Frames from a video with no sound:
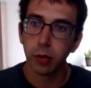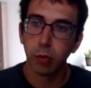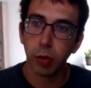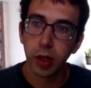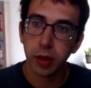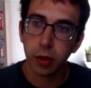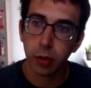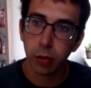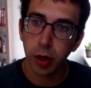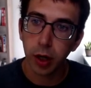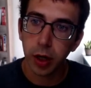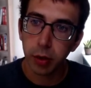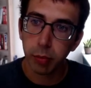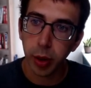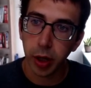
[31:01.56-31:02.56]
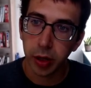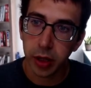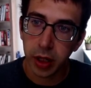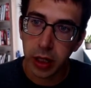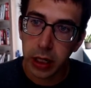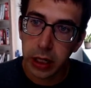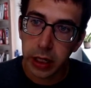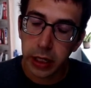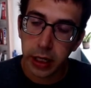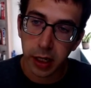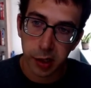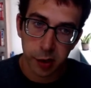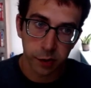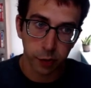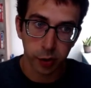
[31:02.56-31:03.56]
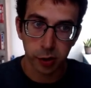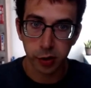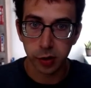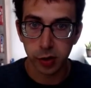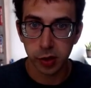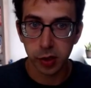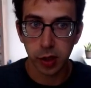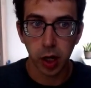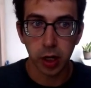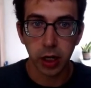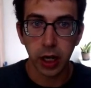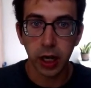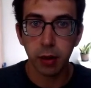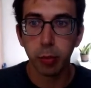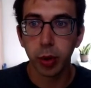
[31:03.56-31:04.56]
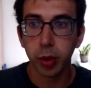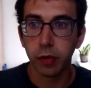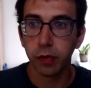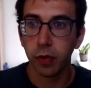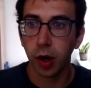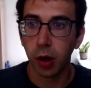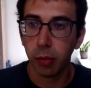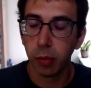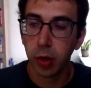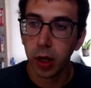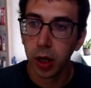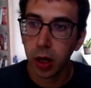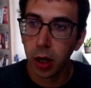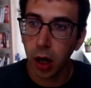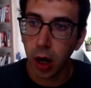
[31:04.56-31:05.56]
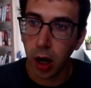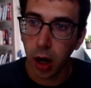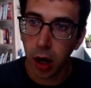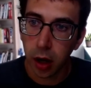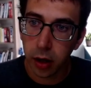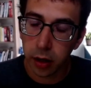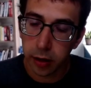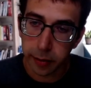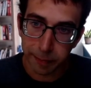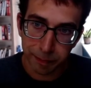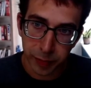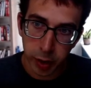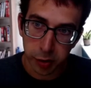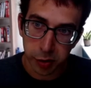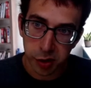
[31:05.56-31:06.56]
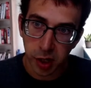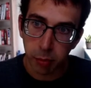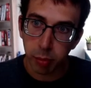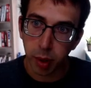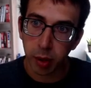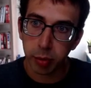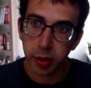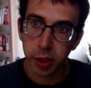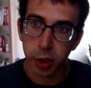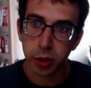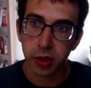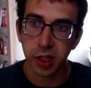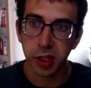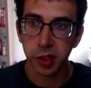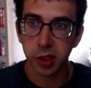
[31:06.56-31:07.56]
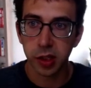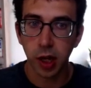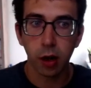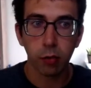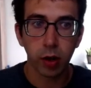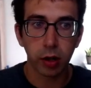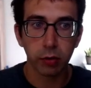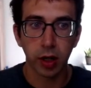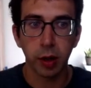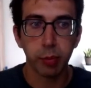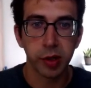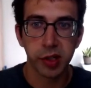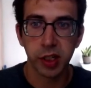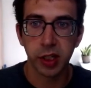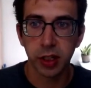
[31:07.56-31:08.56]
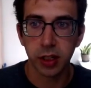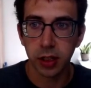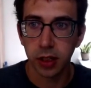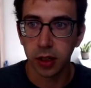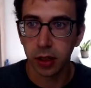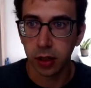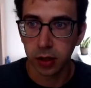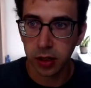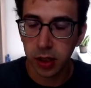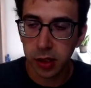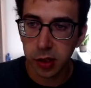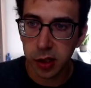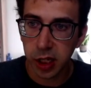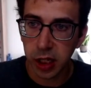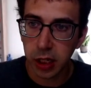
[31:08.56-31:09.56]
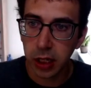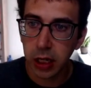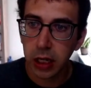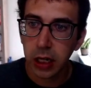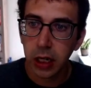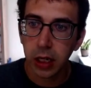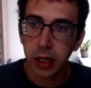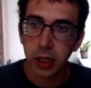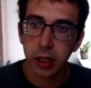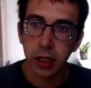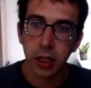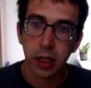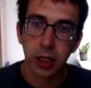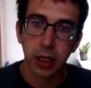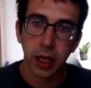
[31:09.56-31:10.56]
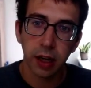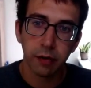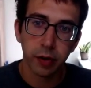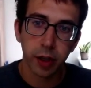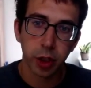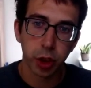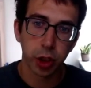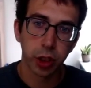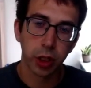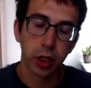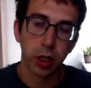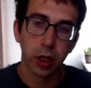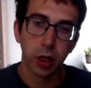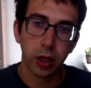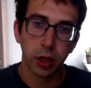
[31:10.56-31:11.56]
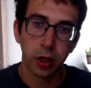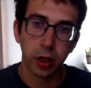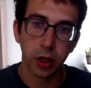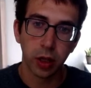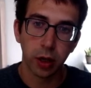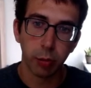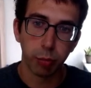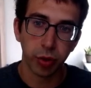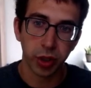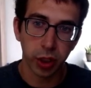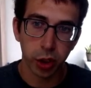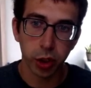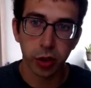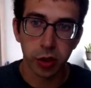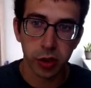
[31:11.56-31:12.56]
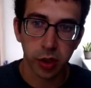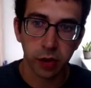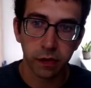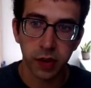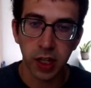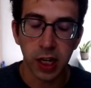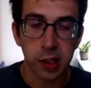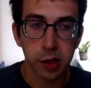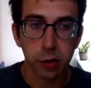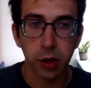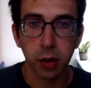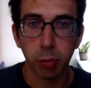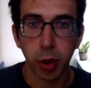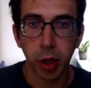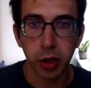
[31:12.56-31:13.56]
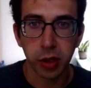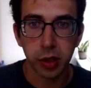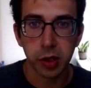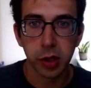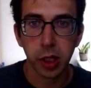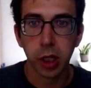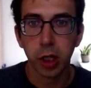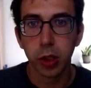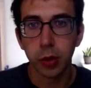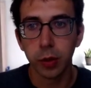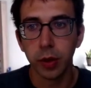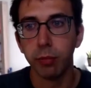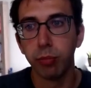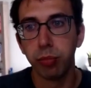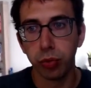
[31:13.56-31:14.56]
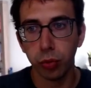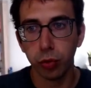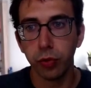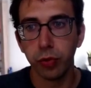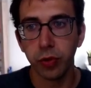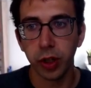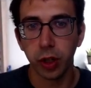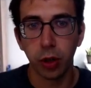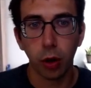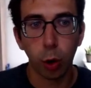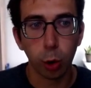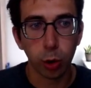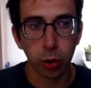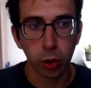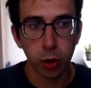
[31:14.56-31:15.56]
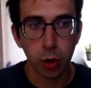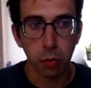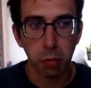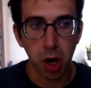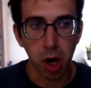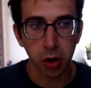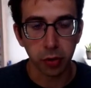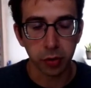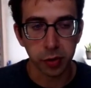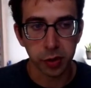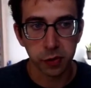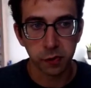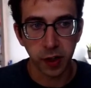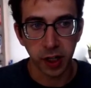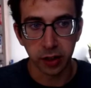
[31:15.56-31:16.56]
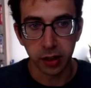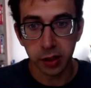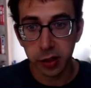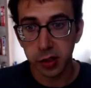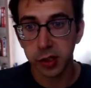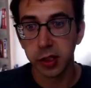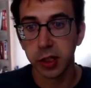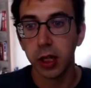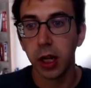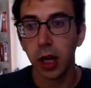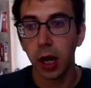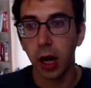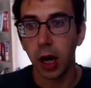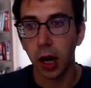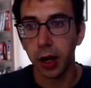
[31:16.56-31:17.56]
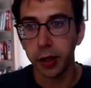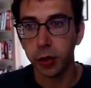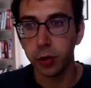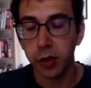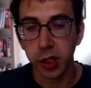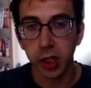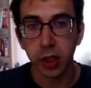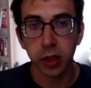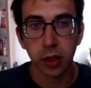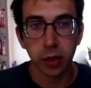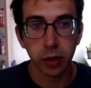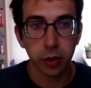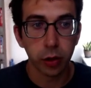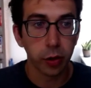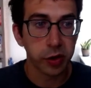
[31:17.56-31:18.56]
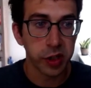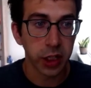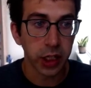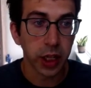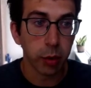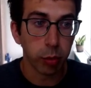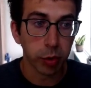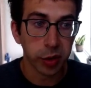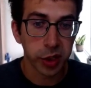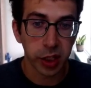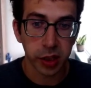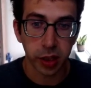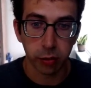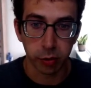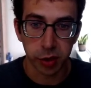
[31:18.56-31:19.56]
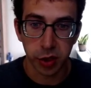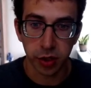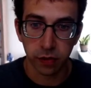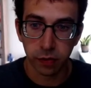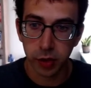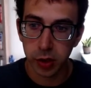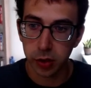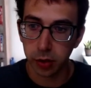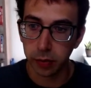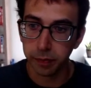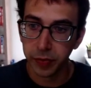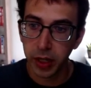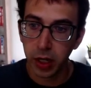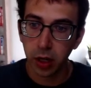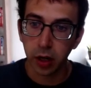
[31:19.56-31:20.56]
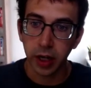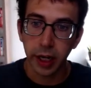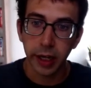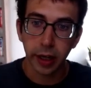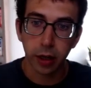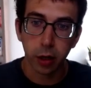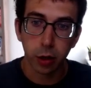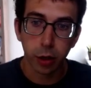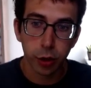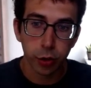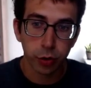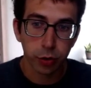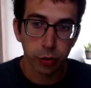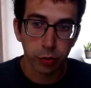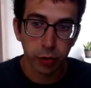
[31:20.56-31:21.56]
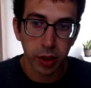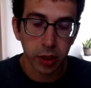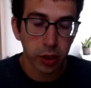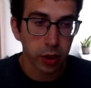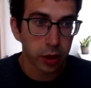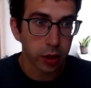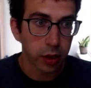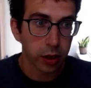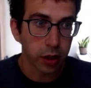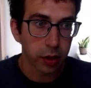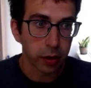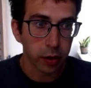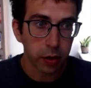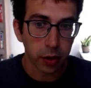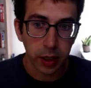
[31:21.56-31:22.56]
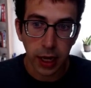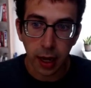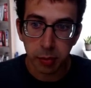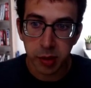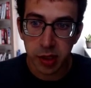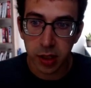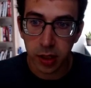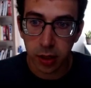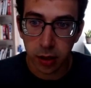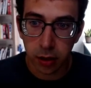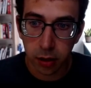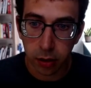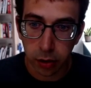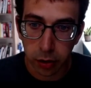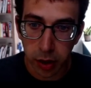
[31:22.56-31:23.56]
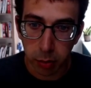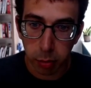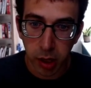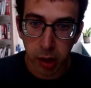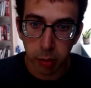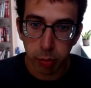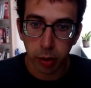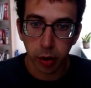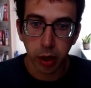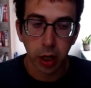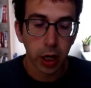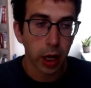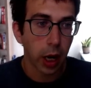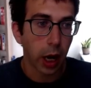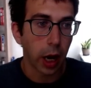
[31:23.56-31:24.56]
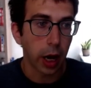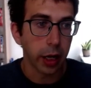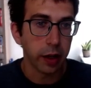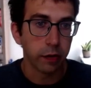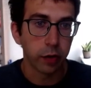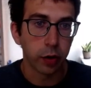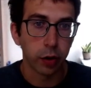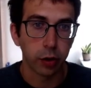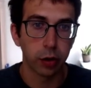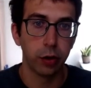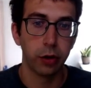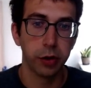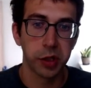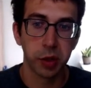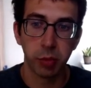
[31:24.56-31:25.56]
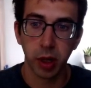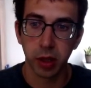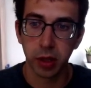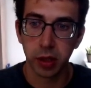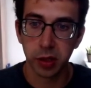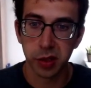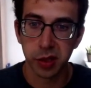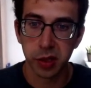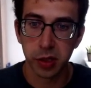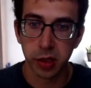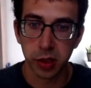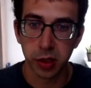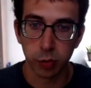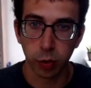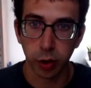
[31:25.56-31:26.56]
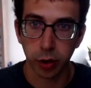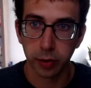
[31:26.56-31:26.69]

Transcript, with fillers: when the querying party gets, for instance, an input from uh, um, a subpopulation that is not well represented in their data set, then they can leverage the predictions of the answering parties to improve their own local model's fairness uh, using the noisy labels that they receive. So again, I encourage you to read the, the, the CaPC learning paper uh, if you're curious about this, this work.